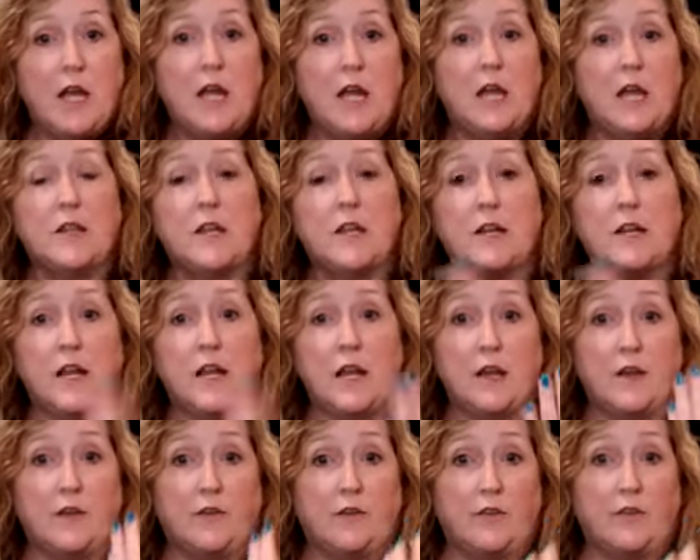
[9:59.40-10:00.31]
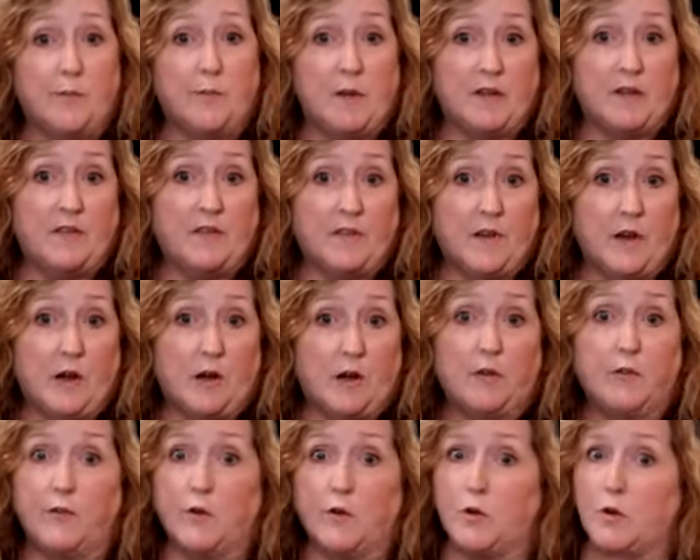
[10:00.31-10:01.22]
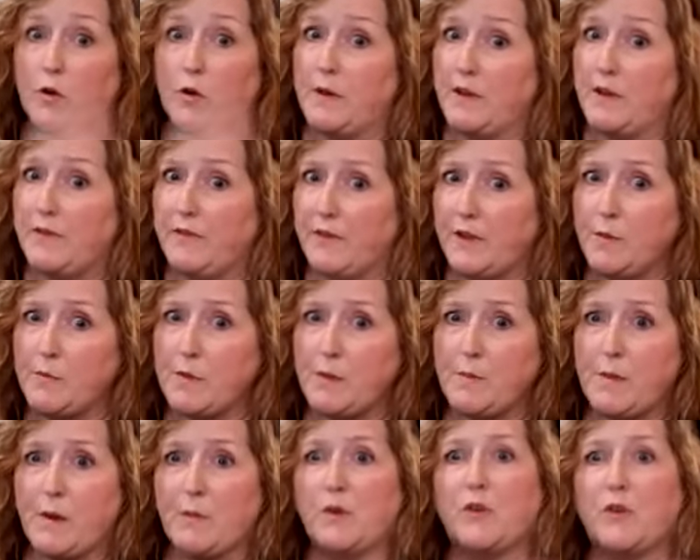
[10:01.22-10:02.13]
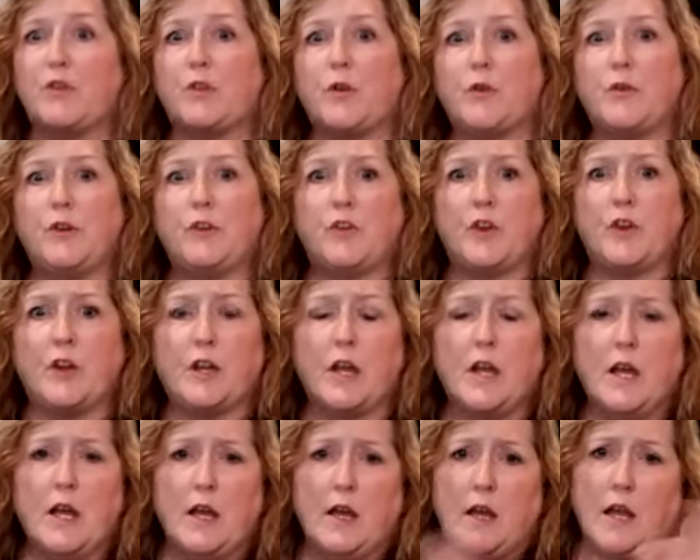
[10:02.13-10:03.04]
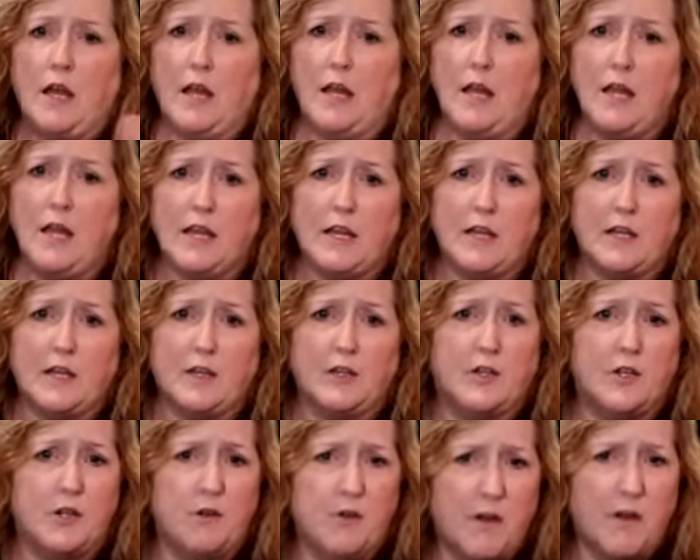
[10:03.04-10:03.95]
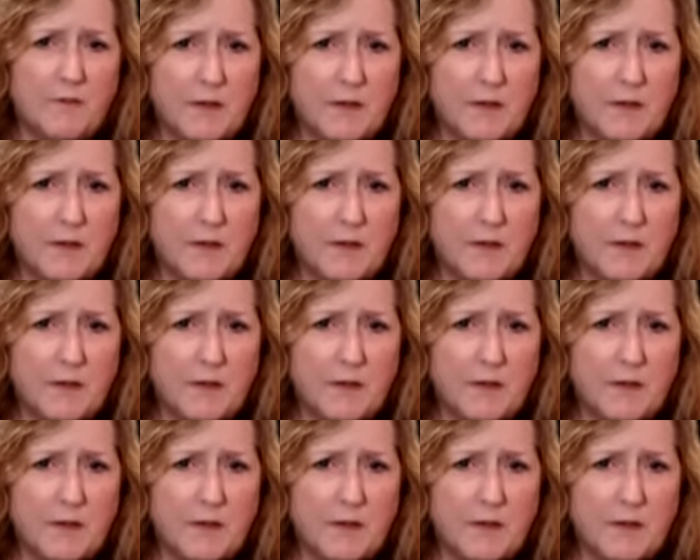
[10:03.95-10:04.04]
And then as myself or my family members, they're always like, hey, do you have